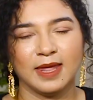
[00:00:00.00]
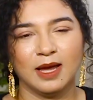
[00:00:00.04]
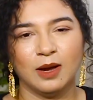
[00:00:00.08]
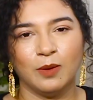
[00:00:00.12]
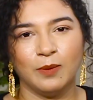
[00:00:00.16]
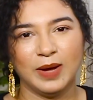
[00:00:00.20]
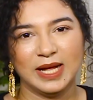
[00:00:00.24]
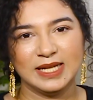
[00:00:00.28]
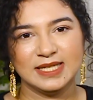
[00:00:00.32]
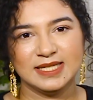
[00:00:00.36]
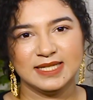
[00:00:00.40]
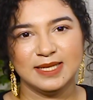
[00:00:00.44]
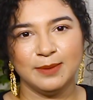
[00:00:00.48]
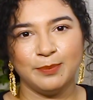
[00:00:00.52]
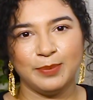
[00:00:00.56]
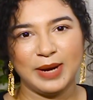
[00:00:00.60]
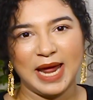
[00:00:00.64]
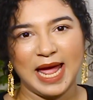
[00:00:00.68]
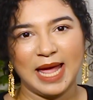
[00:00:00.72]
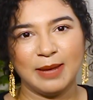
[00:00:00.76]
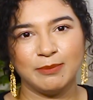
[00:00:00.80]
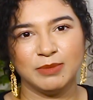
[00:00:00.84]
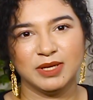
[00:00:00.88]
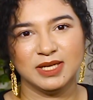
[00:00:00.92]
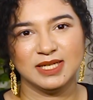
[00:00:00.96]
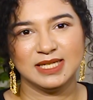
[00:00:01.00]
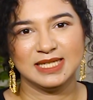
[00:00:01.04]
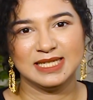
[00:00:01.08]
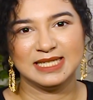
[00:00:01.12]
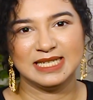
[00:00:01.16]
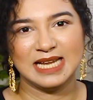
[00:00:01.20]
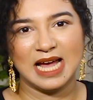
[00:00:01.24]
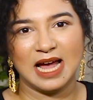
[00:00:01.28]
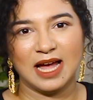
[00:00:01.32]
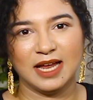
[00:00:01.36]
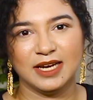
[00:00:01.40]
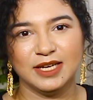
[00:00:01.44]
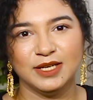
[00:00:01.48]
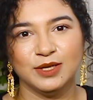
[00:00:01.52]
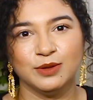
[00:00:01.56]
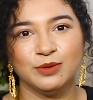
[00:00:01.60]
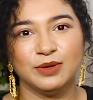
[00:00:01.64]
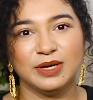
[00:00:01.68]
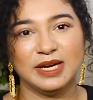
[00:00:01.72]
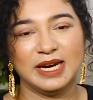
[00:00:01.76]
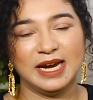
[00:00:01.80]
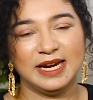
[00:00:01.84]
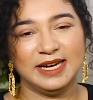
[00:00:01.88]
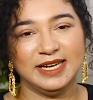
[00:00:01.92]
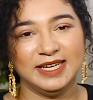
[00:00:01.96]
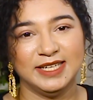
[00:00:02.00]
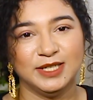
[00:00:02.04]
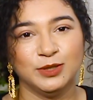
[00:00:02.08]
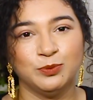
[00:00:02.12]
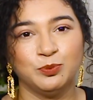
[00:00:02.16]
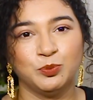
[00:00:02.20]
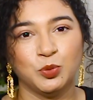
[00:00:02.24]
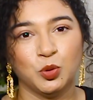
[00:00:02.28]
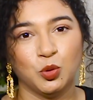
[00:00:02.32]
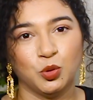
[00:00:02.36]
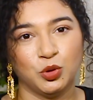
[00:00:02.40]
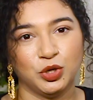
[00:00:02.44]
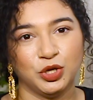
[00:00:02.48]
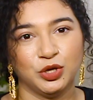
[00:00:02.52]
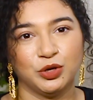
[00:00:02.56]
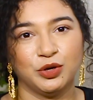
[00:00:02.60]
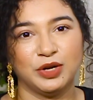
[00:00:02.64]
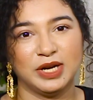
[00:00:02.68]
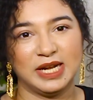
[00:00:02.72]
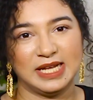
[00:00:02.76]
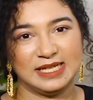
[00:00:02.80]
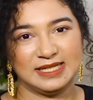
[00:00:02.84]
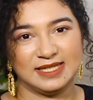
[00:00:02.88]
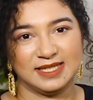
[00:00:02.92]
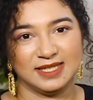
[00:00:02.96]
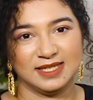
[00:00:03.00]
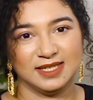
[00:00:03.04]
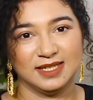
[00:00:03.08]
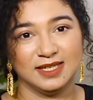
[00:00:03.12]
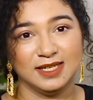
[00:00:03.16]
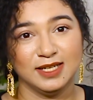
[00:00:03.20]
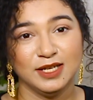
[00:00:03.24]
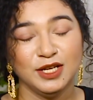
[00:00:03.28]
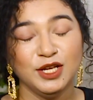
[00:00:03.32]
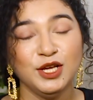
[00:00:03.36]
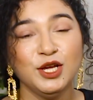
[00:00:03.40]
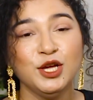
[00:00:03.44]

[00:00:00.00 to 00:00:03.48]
Once the primer is done, you're ready to pour your resin.